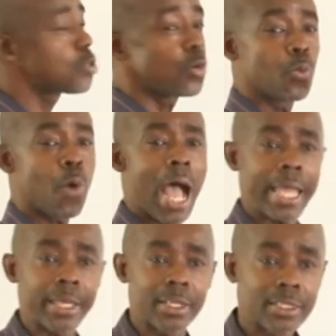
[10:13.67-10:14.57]
y
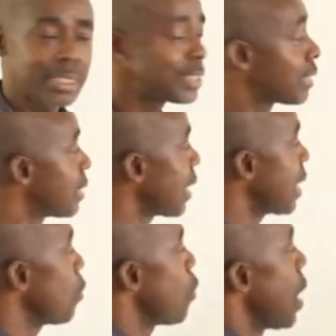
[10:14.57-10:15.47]
the second
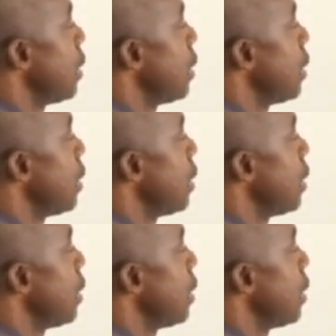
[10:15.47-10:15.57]
one